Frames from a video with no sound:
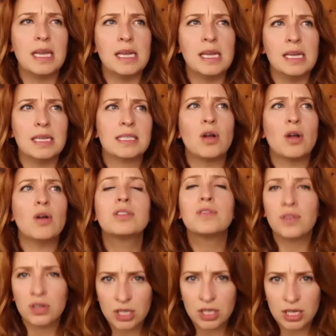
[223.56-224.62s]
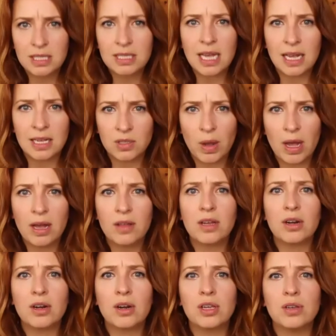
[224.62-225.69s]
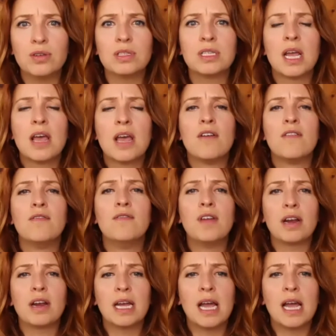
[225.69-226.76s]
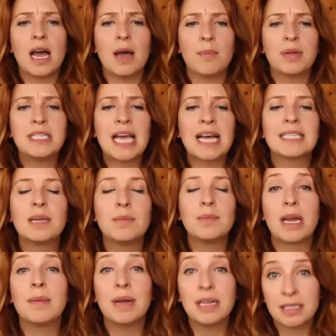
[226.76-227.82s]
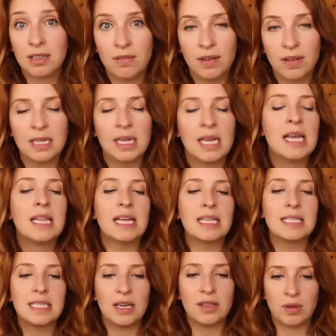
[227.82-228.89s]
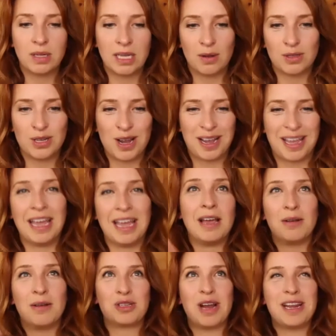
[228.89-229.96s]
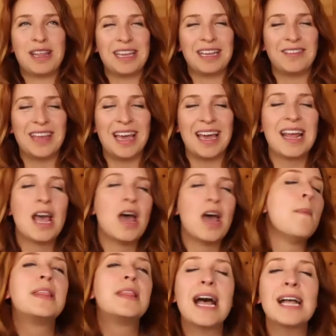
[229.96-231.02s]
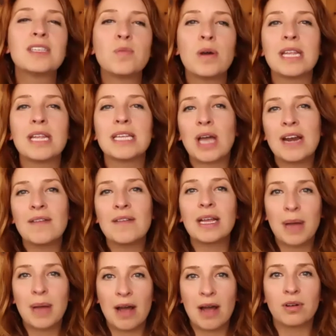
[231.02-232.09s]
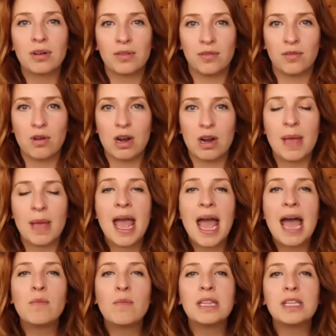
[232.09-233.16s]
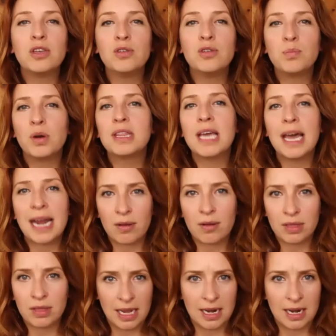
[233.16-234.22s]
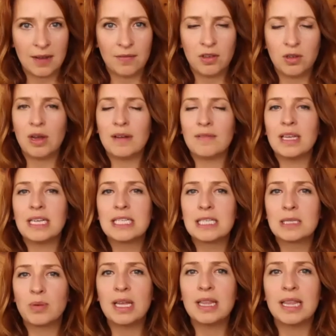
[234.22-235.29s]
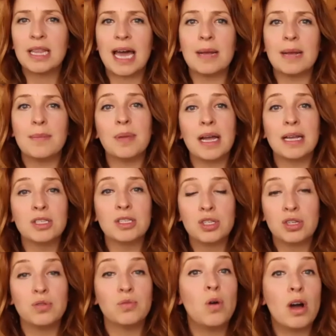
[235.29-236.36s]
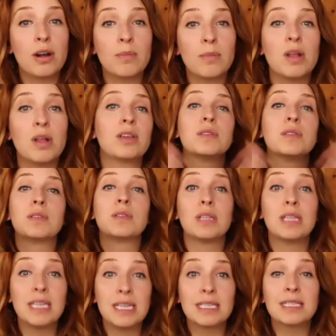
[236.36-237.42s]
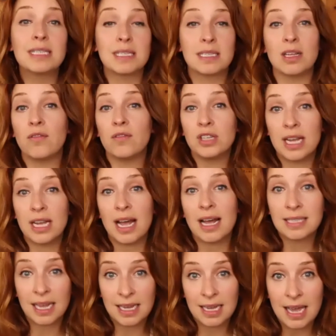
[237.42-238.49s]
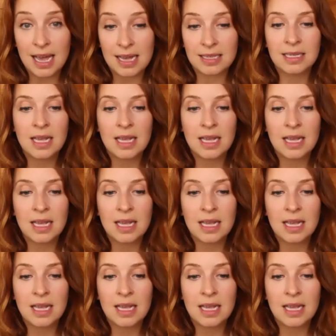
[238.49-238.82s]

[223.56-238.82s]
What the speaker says: salt versions as well that are used very, potassium metabisulfite. That's the other one that I was trying to think of that. But that's one that's kind of like a powdered form. And when you put that out there, if you kind of like spread that, it binds to water molecules and releases the sulfur dioxide gas.